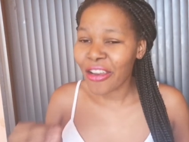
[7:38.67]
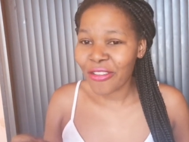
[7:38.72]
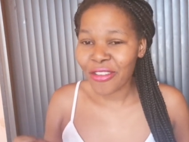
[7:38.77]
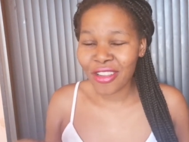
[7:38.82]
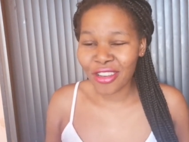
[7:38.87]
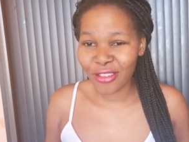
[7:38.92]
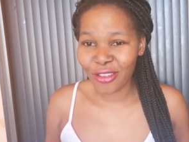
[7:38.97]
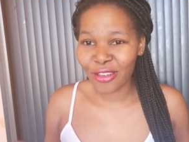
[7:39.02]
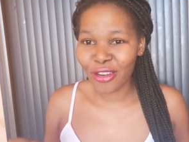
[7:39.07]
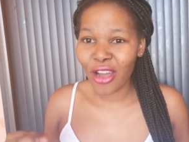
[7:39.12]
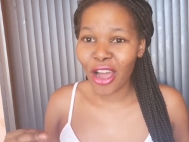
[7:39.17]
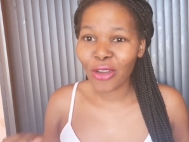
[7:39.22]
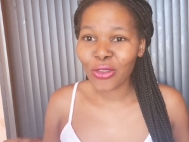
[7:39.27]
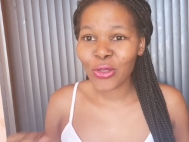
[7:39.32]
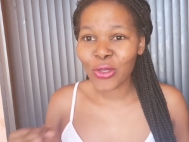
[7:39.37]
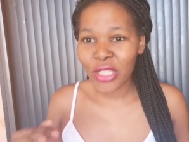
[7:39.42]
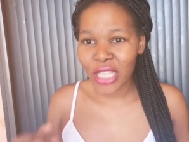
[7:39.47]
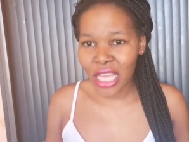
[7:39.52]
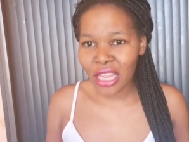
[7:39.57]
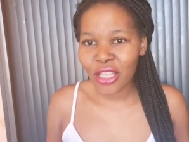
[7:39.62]
i really don't know how
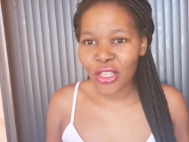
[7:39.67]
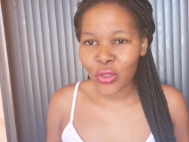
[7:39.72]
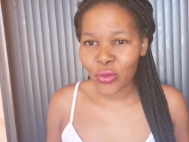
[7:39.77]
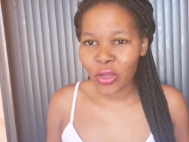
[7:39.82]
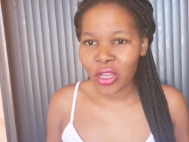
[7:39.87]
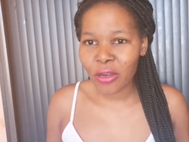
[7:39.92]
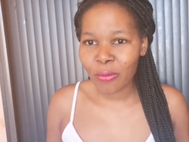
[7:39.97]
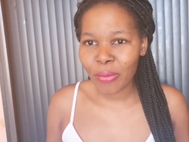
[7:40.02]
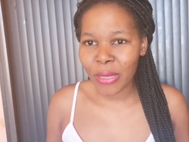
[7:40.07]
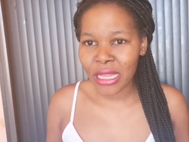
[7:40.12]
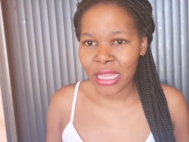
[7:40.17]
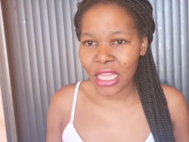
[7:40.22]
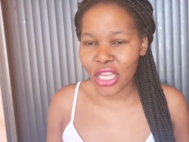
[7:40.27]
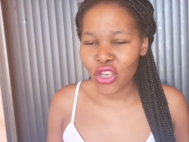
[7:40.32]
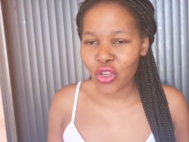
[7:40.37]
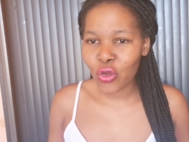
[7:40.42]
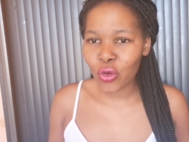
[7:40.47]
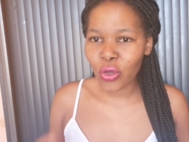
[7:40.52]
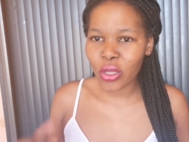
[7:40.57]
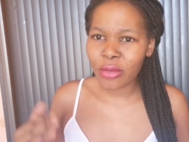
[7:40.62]
to say this word but
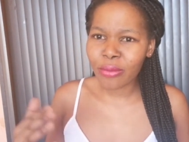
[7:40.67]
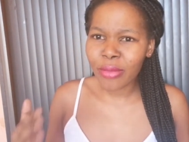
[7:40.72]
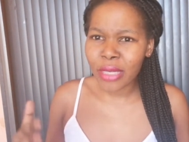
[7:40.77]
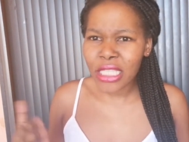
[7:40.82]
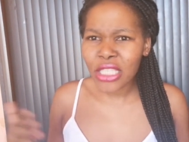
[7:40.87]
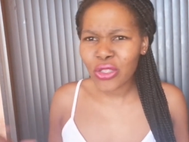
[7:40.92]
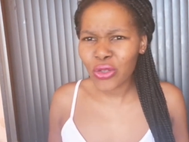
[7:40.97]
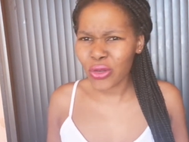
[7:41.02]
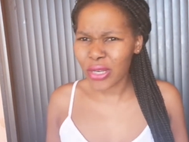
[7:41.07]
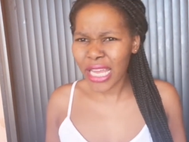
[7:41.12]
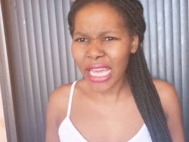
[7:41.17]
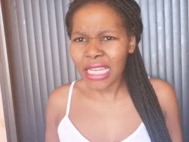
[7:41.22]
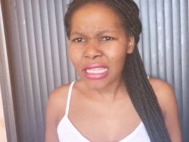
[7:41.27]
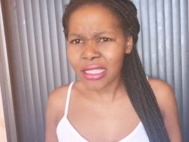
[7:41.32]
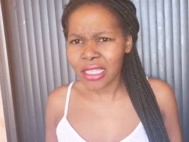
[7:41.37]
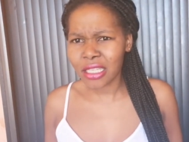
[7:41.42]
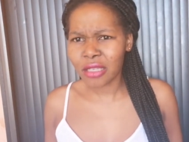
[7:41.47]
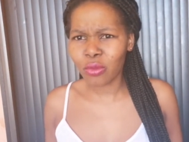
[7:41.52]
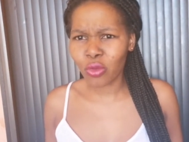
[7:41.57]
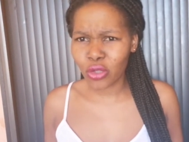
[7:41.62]
then you
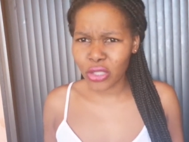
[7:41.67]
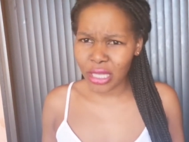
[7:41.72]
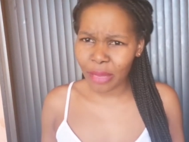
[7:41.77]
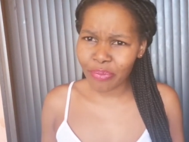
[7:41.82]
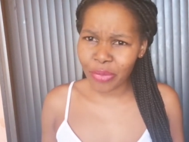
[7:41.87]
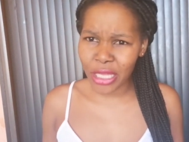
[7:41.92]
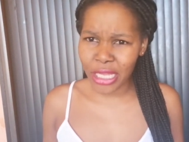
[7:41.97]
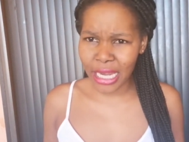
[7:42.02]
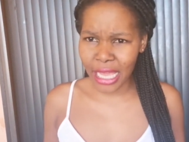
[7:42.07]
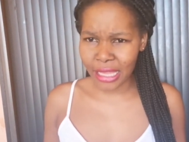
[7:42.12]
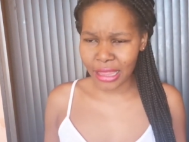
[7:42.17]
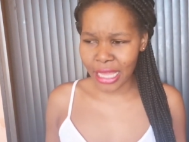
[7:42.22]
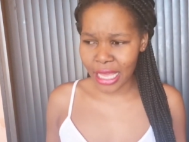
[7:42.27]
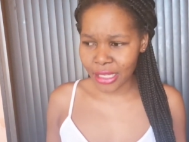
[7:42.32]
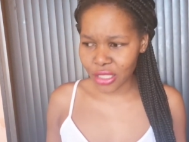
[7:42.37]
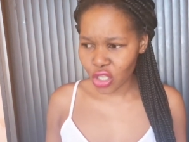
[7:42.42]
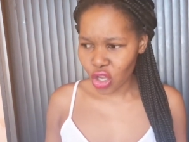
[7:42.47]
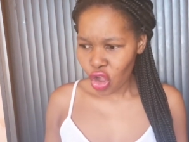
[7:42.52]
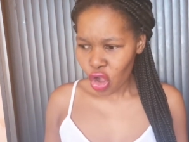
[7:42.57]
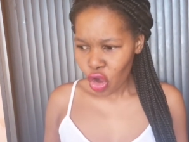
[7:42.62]
emasculate him or something like
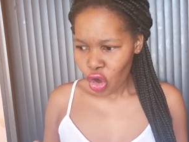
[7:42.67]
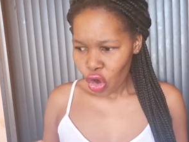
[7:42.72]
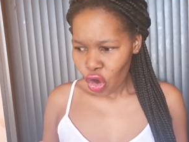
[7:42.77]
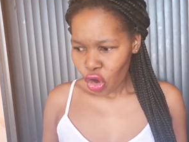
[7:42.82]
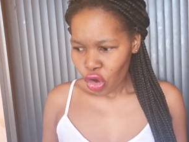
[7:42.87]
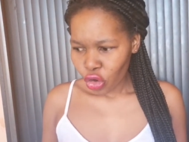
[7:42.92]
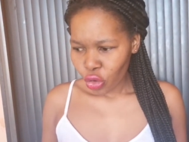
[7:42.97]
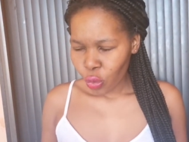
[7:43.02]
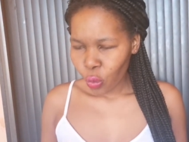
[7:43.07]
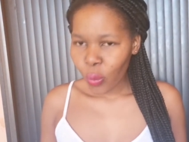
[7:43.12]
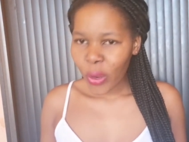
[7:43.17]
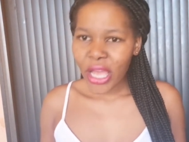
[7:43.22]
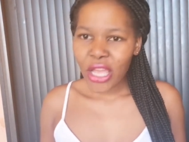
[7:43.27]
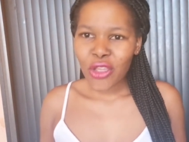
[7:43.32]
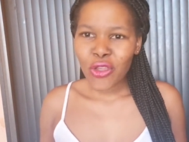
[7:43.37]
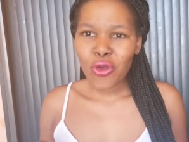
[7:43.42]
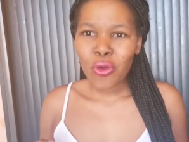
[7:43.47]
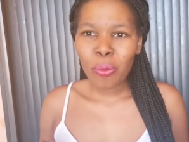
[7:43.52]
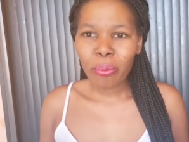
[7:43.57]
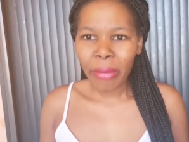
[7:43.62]
that where
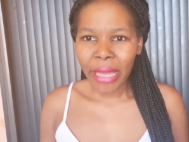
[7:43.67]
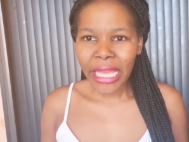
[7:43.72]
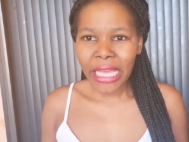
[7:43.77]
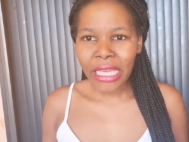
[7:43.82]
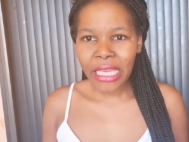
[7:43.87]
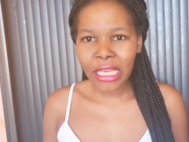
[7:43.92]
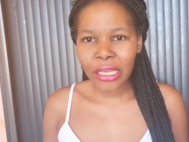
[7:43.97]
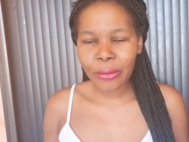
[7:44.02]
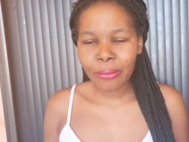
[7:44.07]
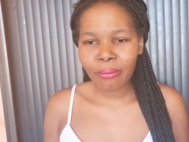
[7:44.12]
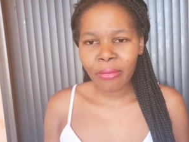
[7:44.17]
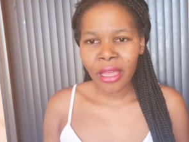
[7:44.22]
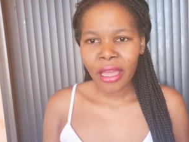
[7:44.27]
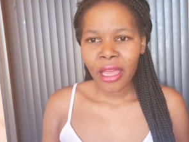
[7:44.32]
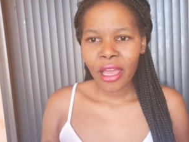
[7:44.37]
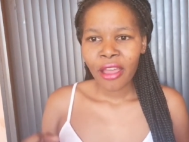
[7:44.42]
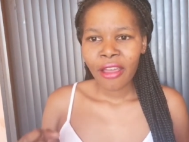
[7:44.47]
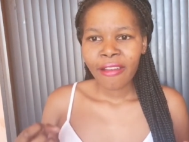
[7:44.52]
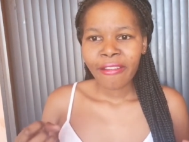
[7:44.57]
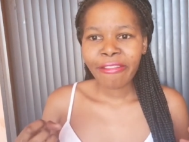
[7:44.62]
you make him
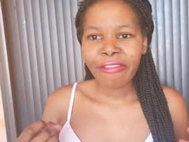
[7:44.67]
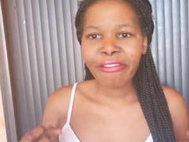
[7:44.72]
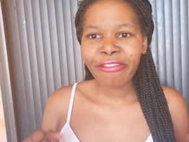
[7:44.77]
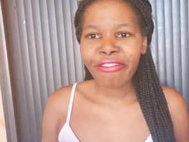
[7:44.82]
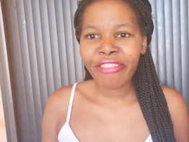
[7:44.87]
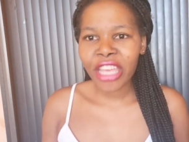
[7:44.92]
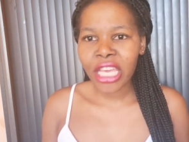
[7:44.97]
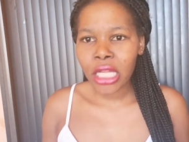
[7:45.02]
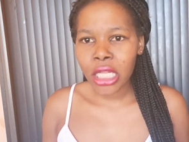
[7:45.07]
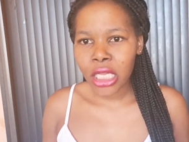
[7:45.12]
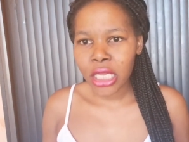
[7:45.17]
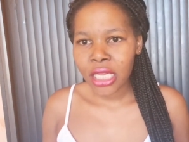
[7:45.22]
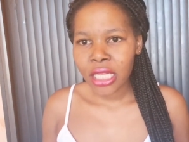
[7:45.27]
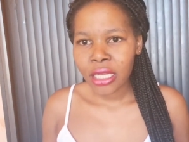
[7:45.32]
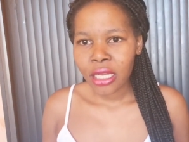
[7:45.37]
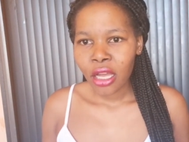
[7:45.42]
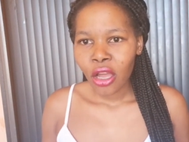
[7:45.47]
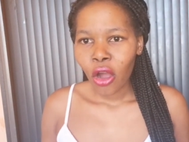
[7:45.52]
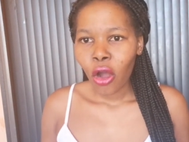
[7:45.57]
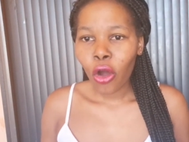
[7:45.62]
feel
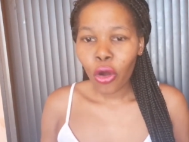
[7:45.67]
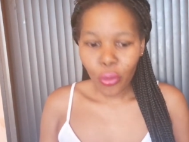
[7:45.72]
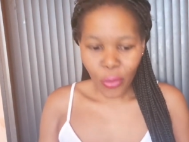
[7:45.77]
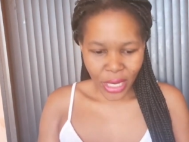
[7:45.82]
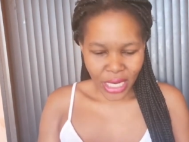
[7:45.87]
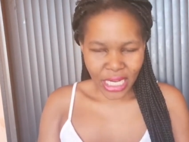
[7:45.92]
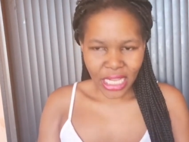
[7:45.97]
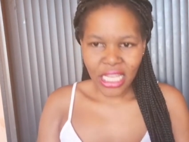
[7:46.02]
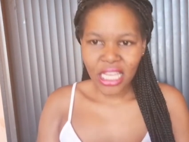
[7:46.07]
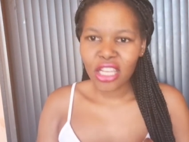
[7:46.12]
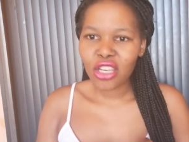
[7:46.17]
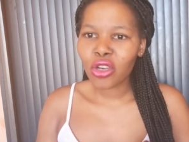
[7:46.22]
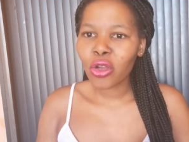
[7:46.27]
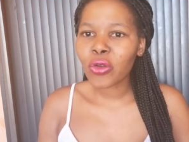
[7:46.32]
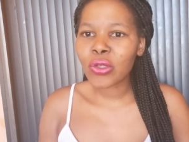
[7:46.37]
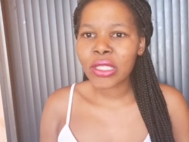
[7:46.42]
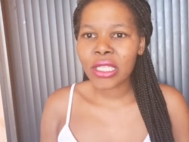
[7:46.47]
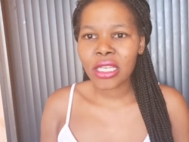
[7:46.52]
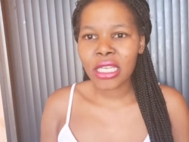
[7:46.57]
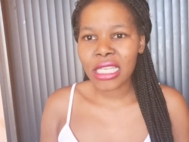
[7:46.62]
already he
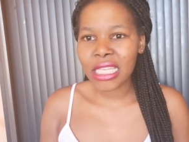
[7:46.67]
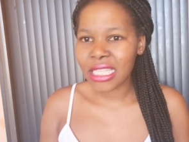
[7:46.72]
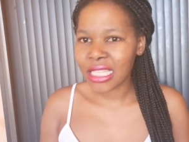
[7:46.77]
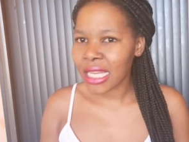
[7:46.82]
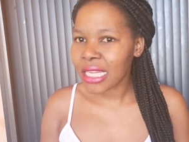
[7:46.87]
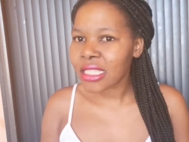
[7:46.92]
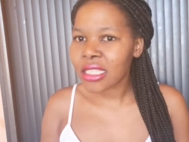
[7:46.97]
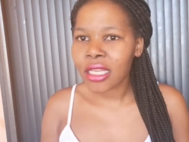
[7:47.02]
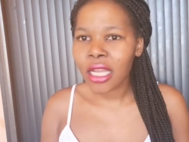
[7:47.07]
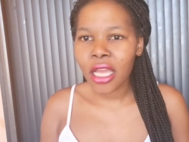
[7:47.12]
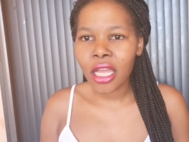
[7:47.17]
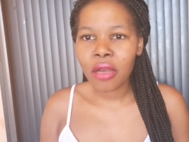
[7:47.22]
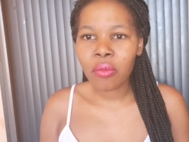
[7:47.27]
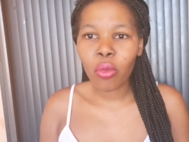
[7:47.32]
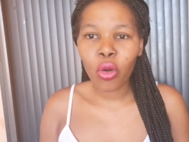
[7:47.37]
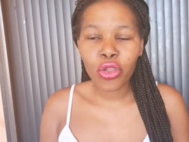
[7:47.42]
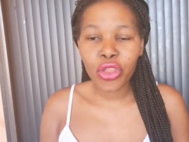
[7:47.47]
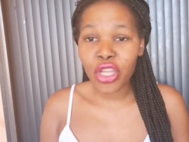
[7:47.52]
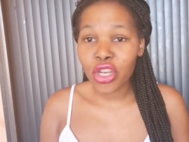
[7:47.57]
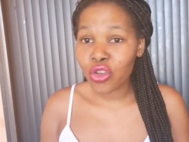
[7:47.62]
knows that he doesn't earn
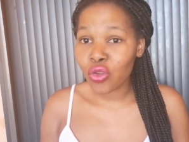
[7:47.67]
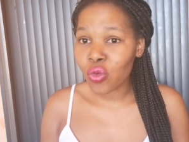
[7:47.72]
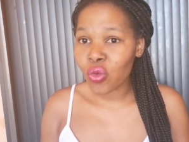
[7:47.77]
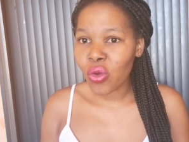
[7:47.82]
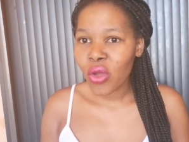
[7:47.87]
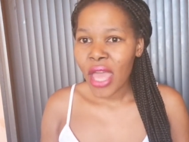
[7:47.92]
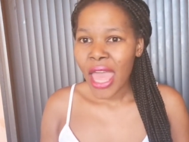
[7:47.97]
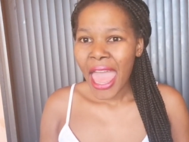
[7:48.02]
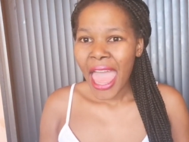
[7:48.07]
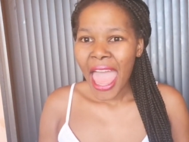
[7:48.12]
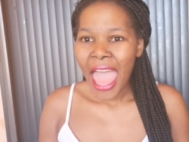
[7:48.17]
more than you